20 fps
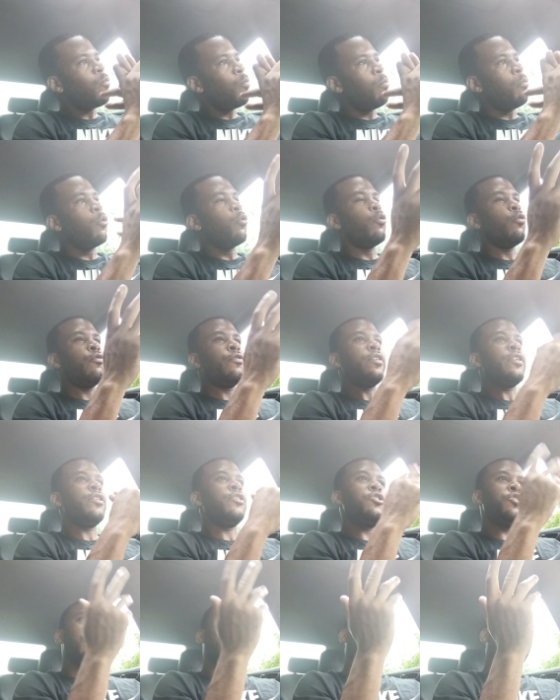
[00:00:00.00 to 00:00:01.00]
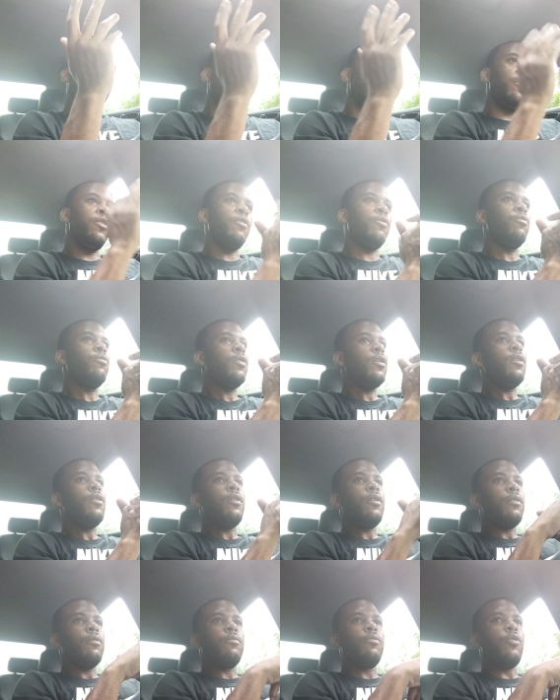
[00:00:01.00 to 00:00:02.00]
movies, chill,
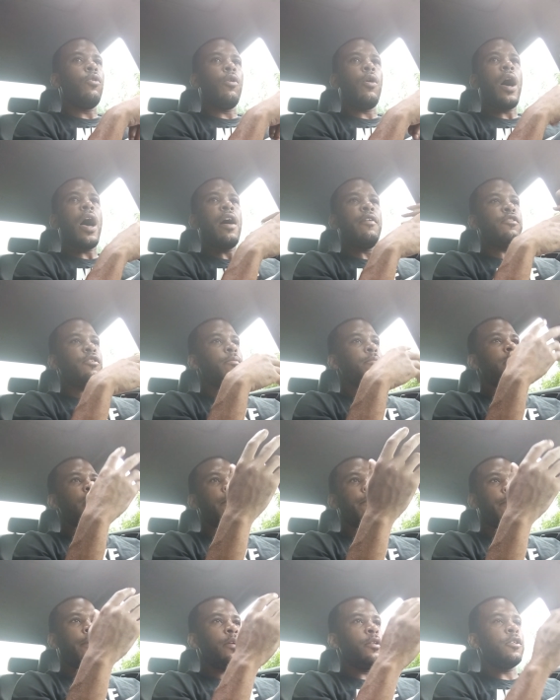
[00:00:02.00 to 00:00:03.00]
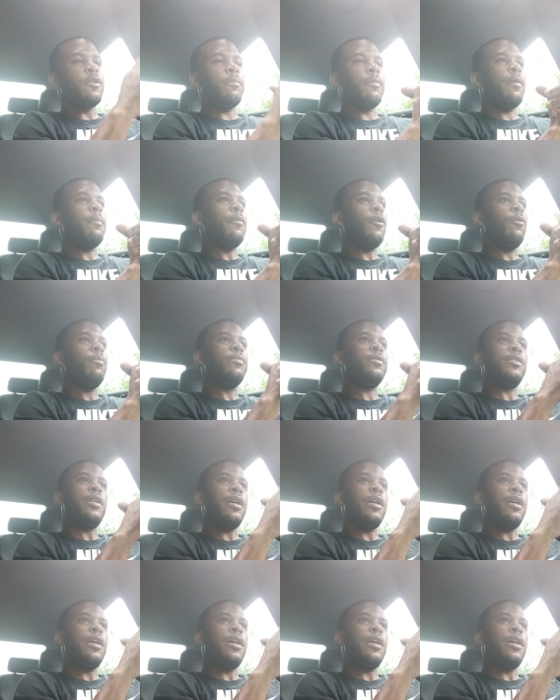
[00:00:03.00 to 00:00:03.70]
have some type of intimate moments.